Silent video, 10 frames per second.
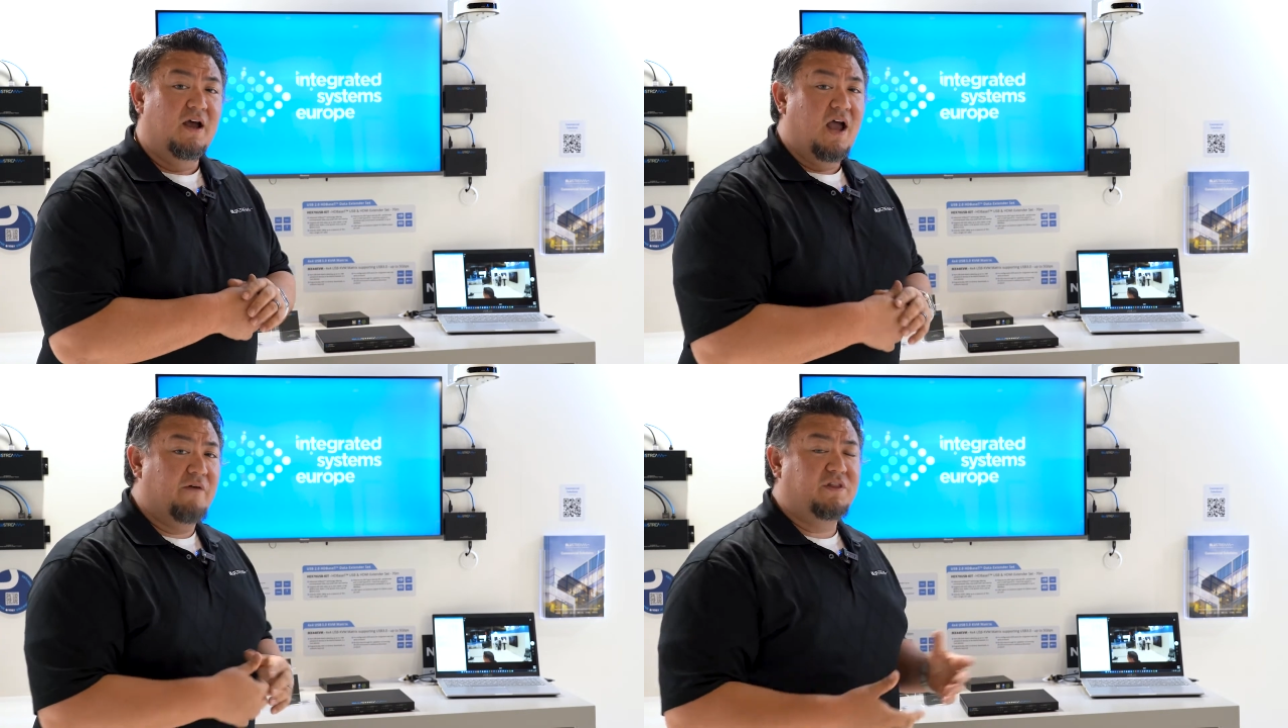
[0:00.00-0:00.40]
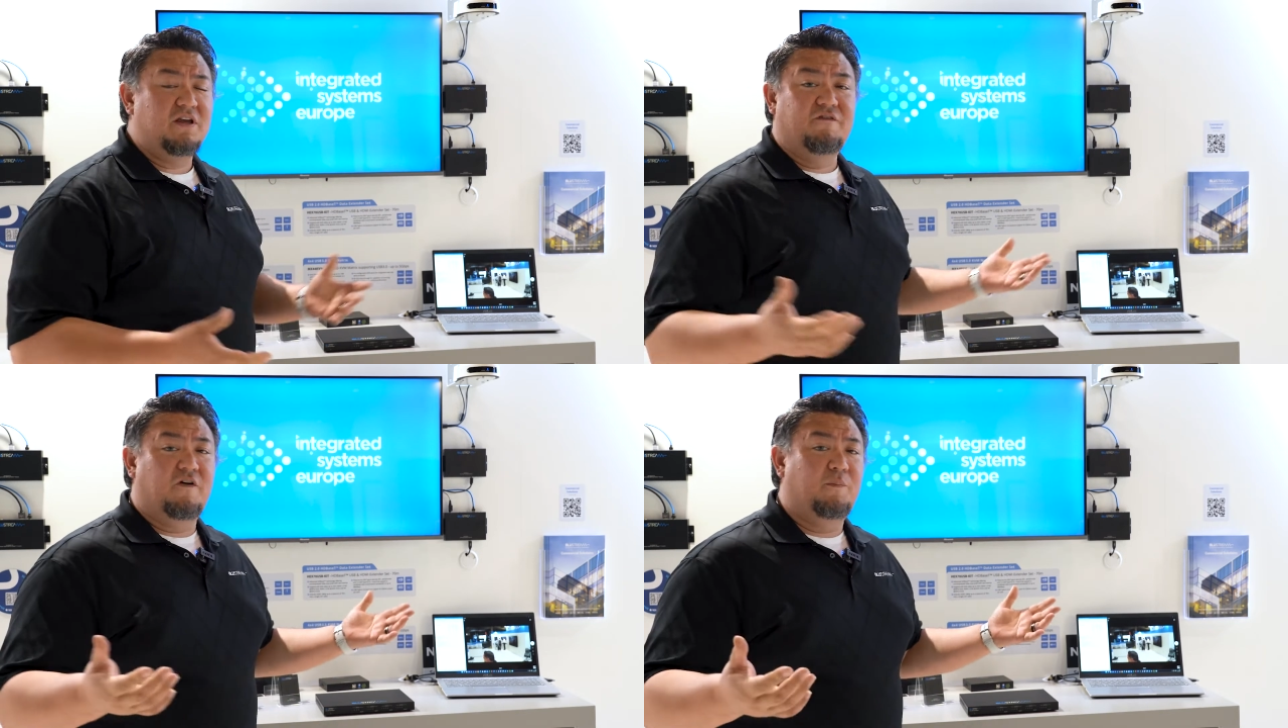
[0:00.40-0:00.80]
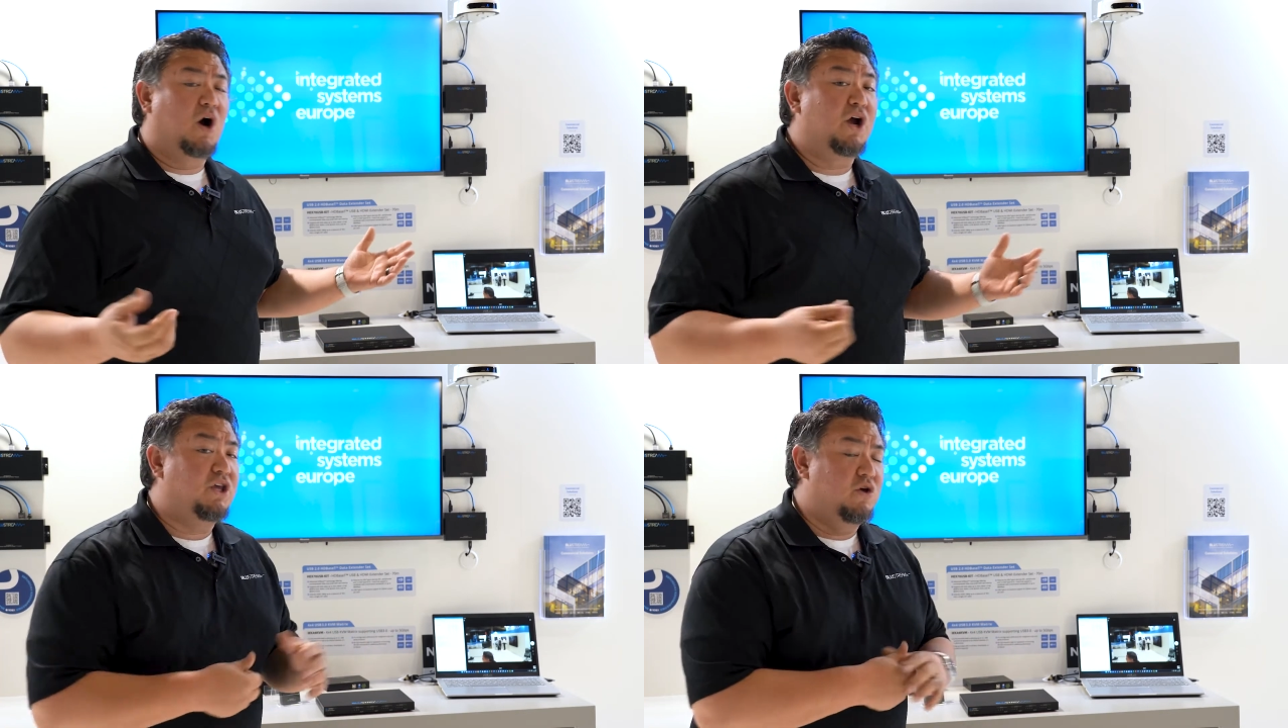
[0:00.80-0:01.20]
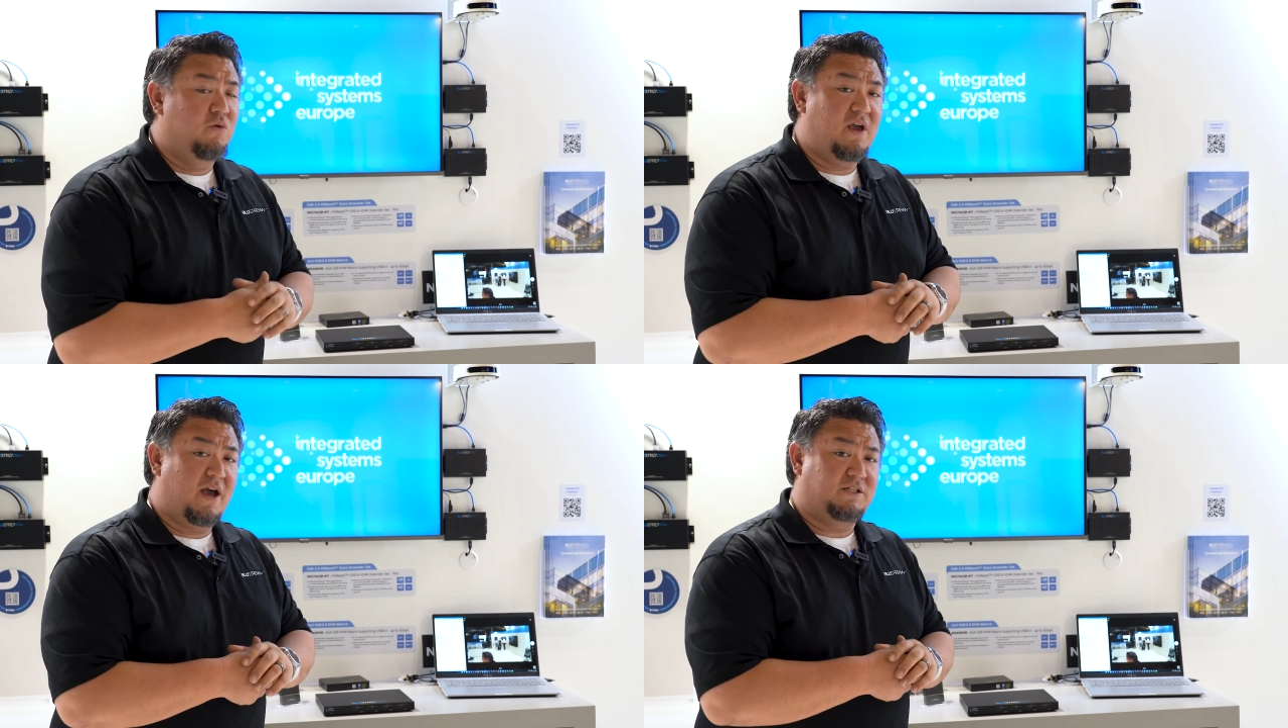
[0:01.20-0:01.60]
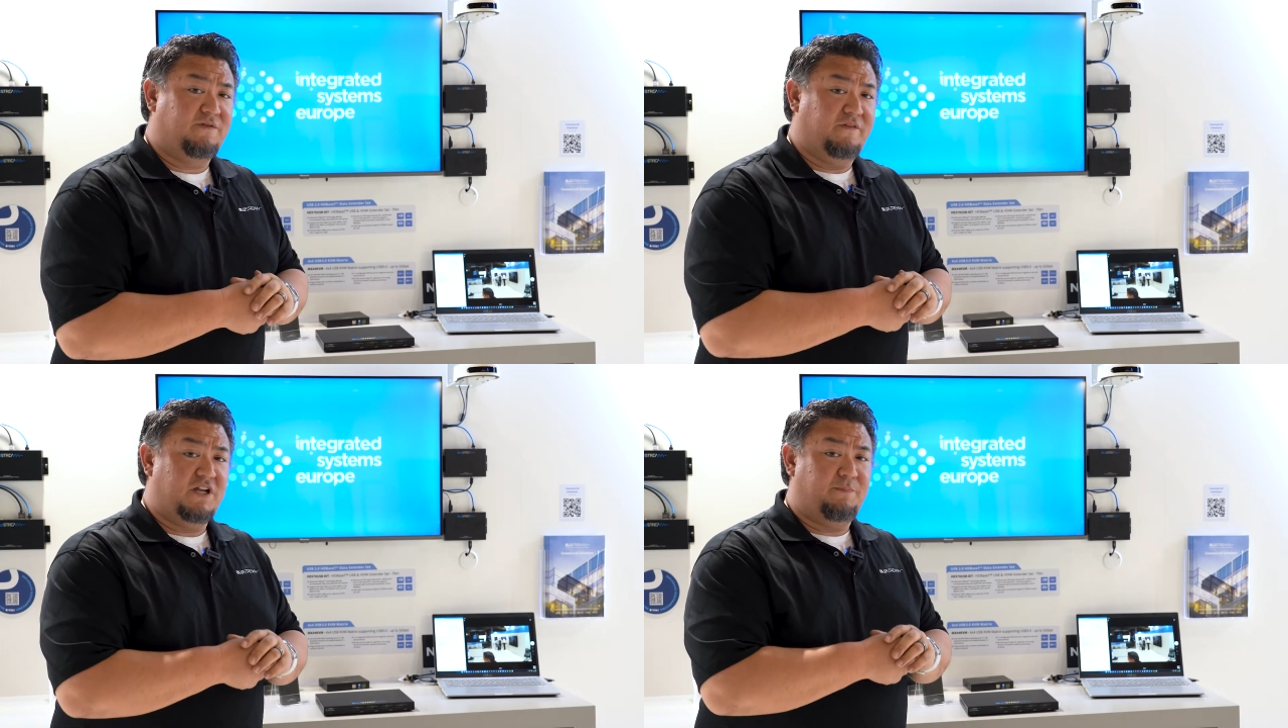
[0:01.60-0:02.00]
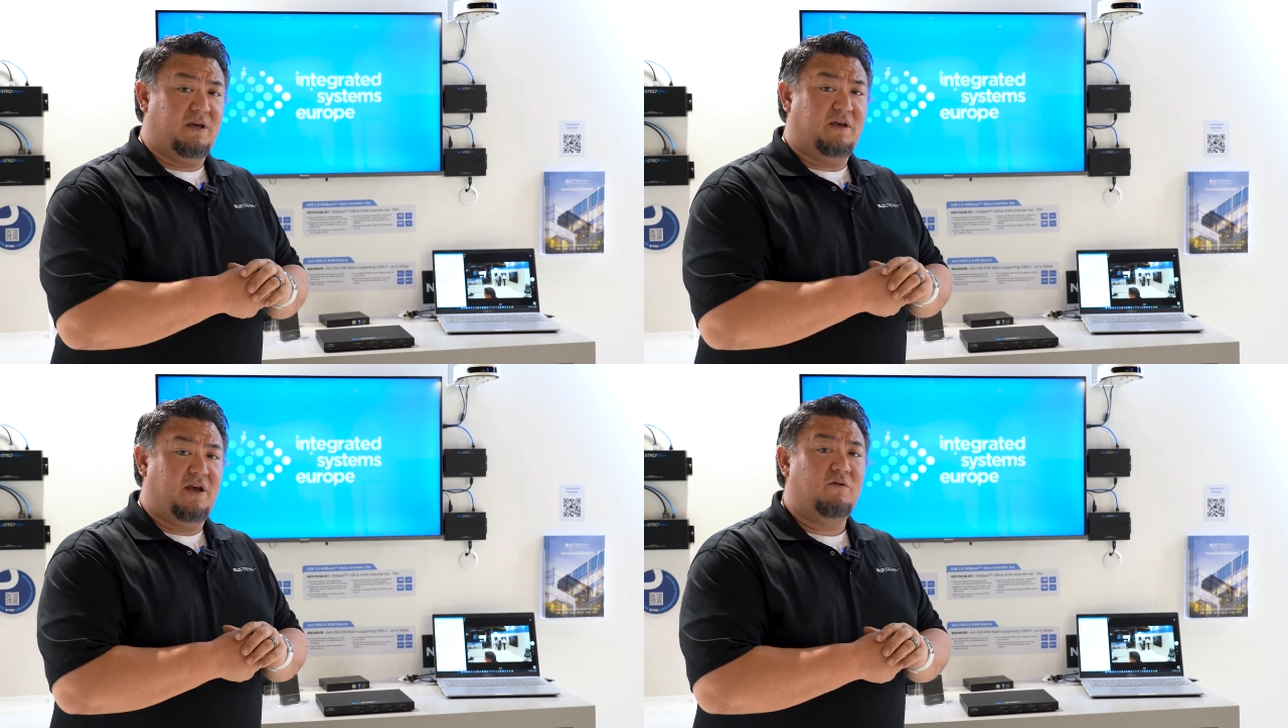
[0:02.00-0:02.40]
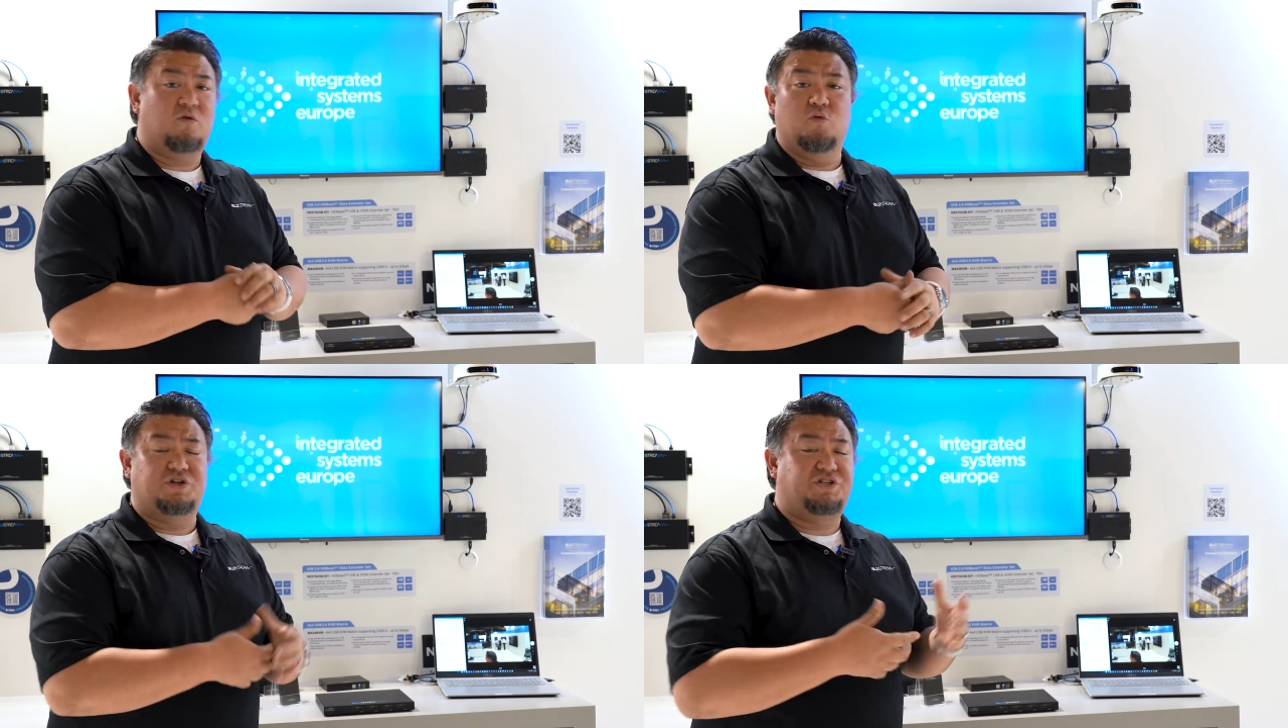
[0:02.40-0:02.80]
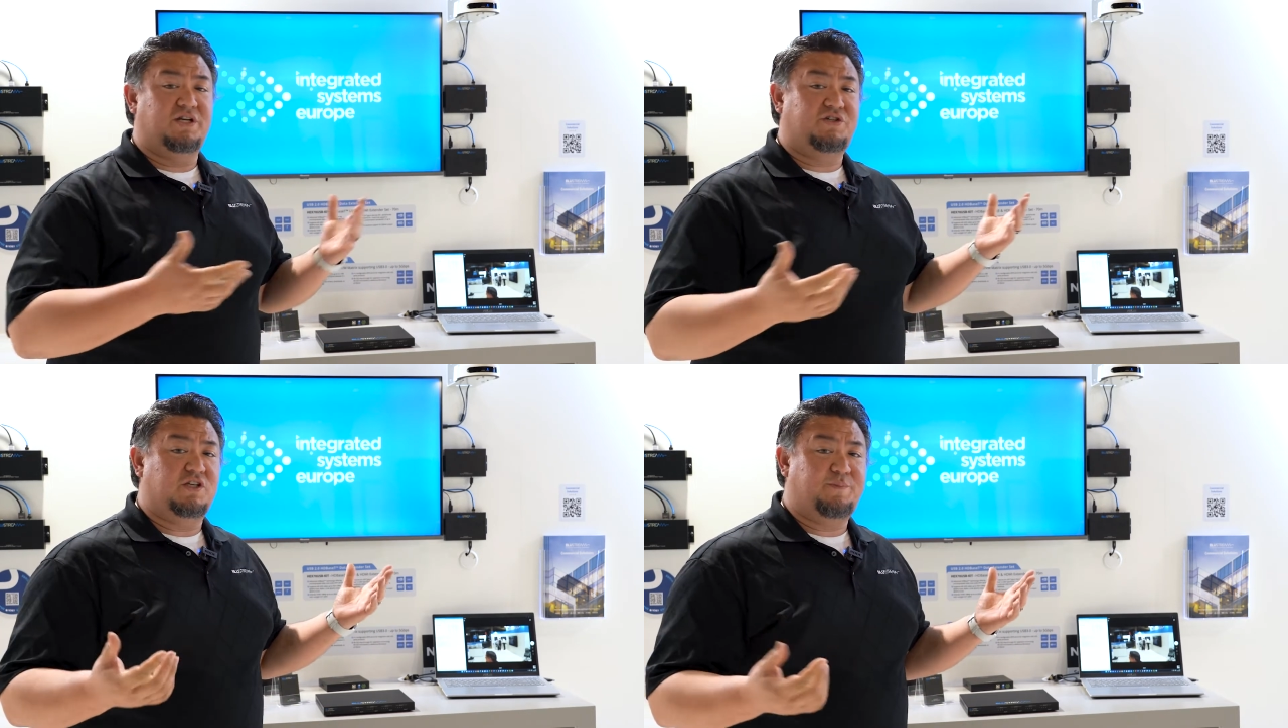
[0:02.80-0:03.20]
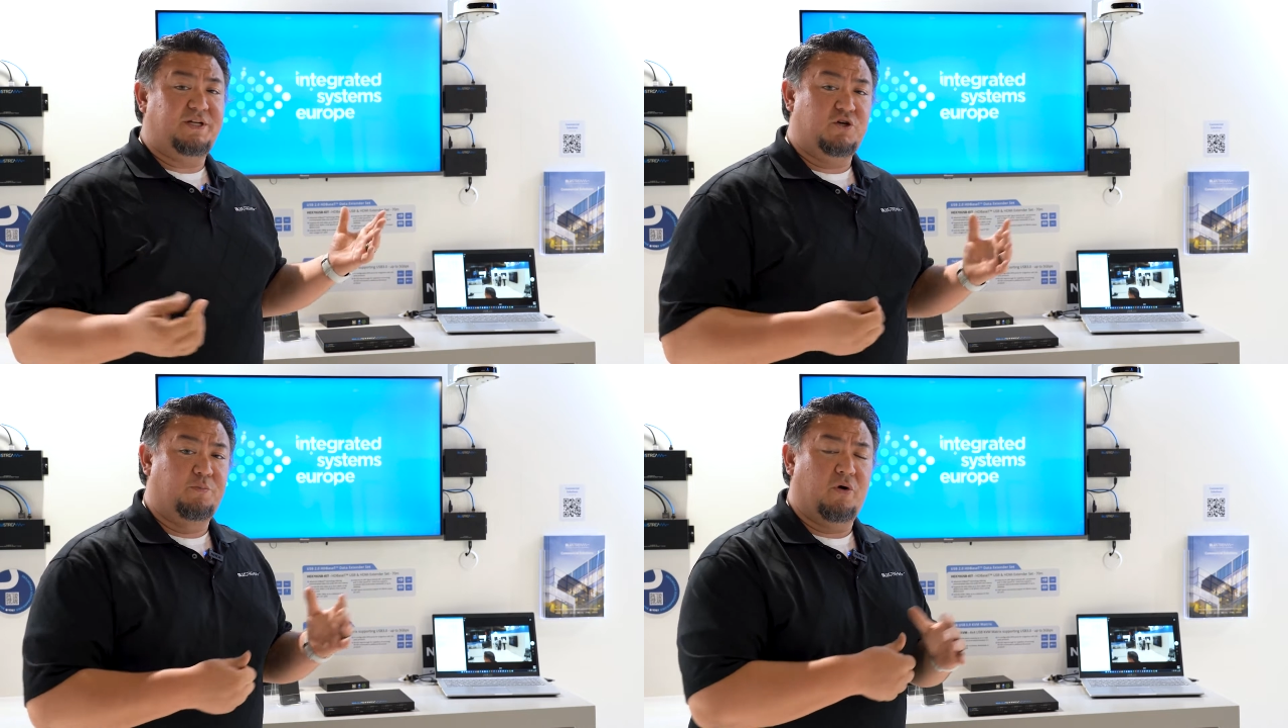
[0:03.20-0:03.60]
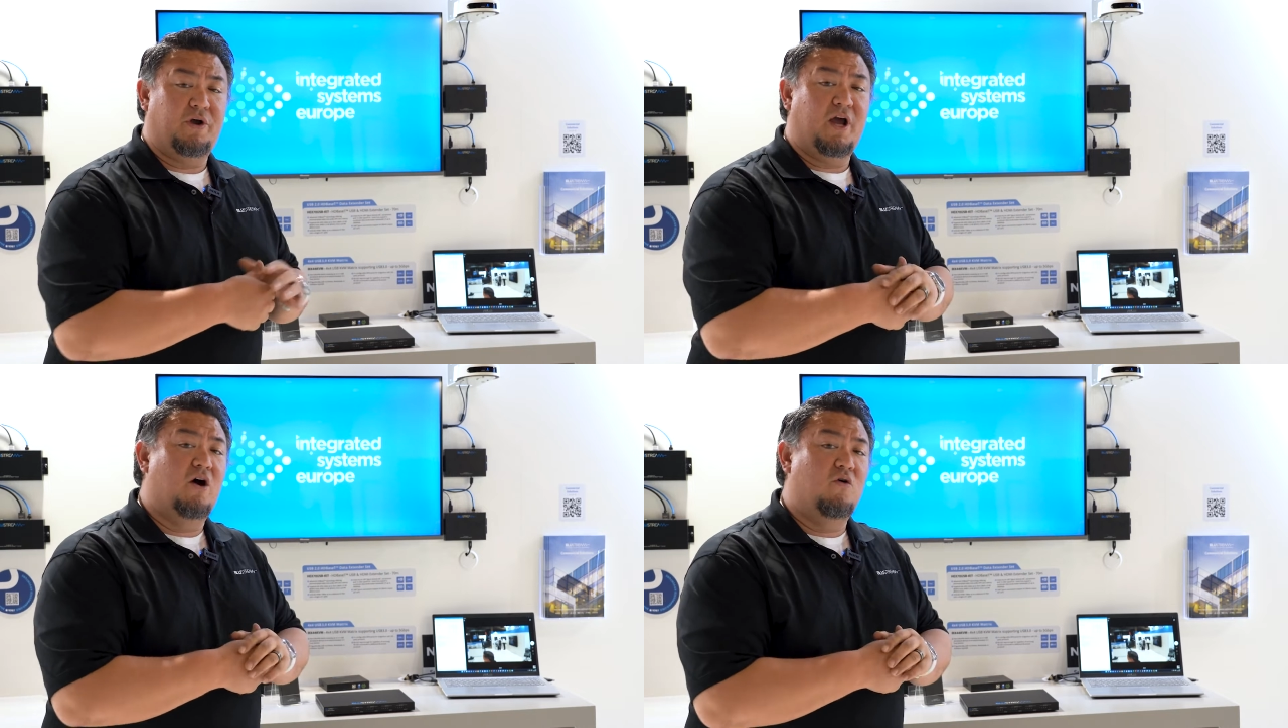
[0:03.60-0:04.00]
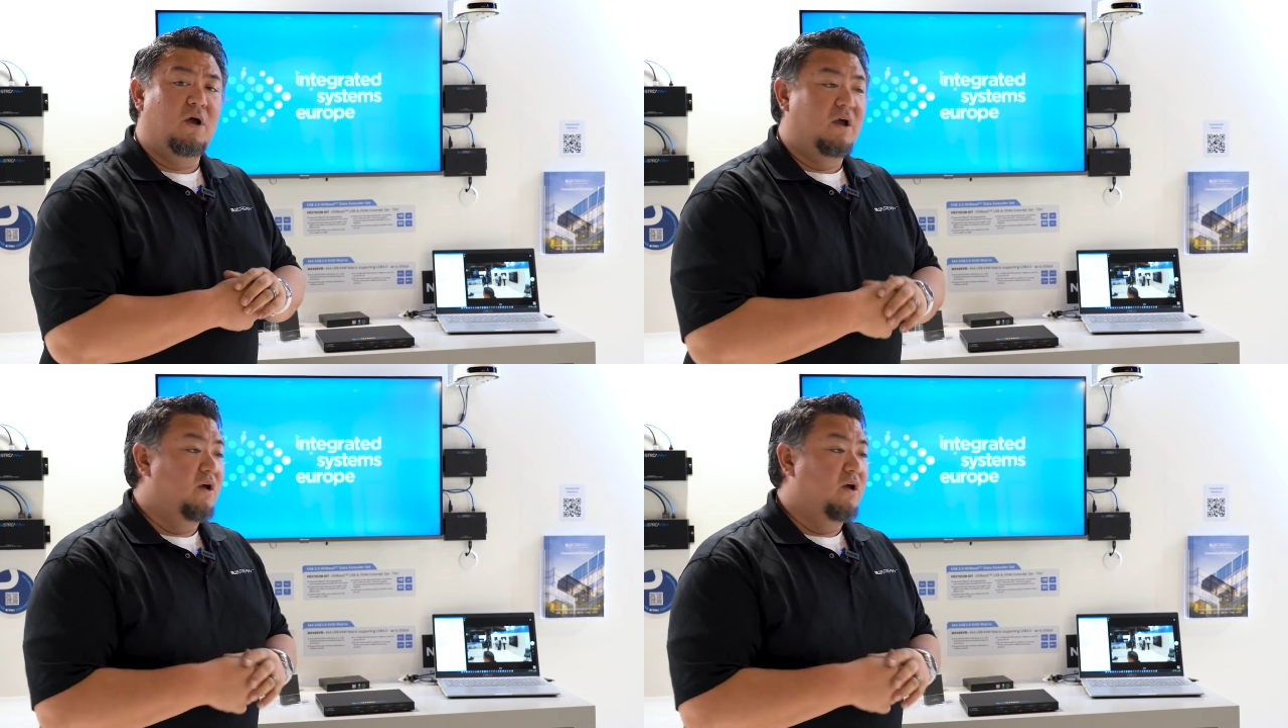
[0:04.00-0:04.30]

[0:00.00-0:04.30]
Everything from our UEX50B kit, which does USB 2.0,